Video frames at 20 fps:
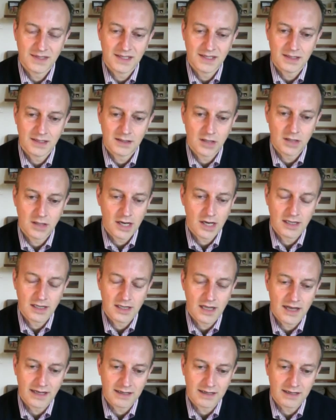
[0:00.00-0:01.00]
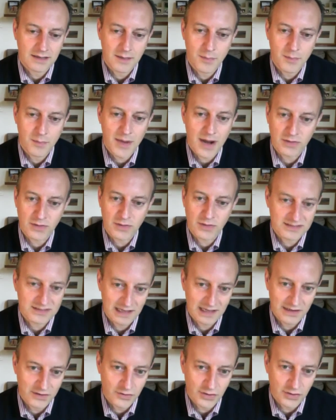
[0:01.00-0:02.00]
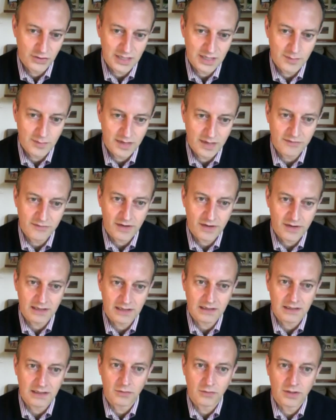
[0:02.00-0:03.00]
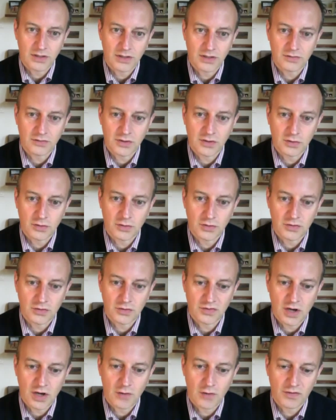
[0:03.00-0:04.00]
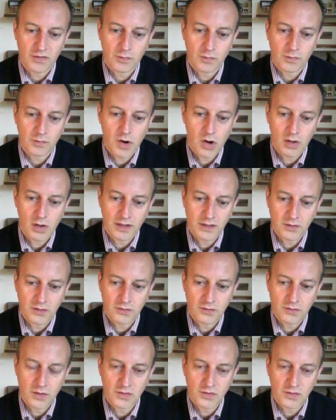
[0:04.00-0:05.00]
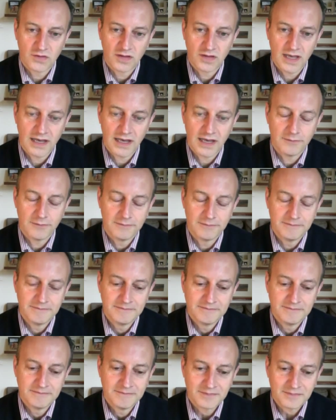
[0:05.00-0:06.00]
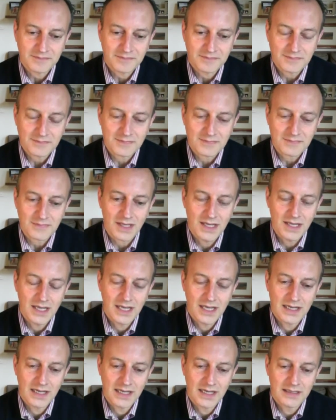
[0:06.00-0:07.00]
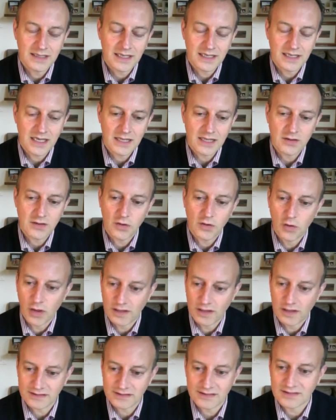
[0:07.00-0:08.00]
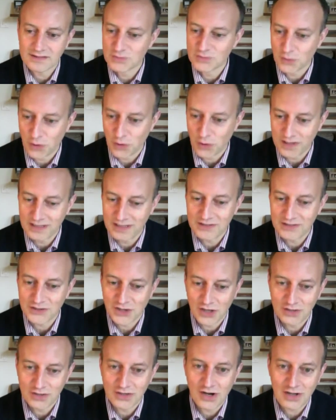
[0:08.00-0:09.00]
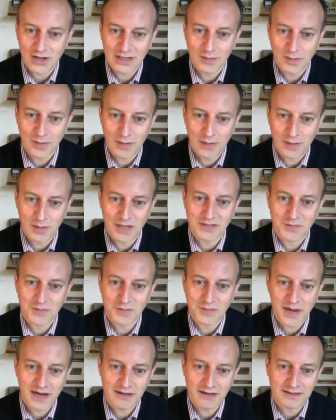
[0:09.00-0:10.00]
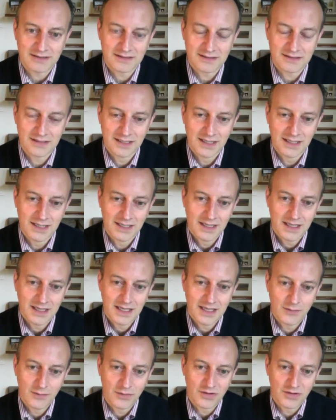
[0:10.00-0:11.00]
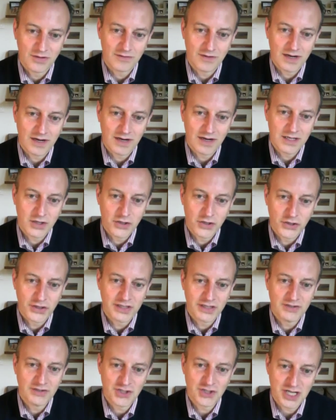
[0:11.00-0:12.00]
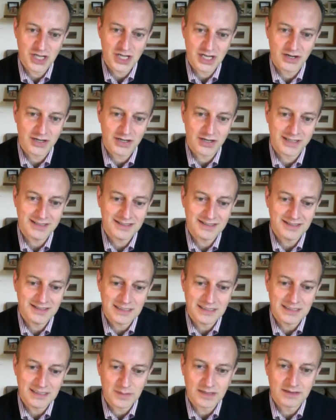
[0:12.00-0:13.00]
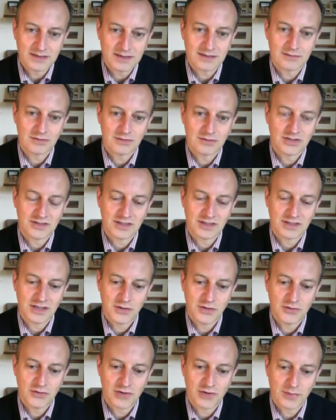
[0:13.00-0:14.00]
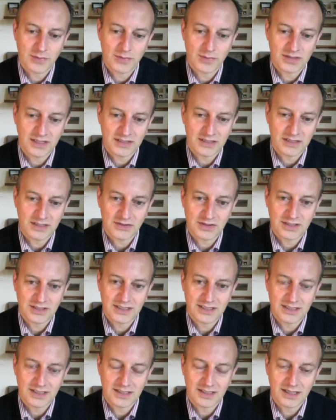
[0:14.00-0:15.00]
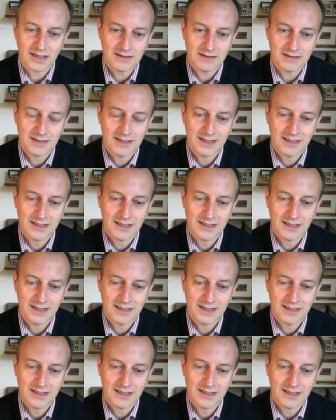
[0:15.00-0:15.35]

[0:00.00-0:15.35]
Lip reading: not unlike a power seller on eBay, frankly, where you start with small and you scale. And he told us the story that Sean talked about his parents. He was a very good engineer at Siemens, which has a huge reputation in India,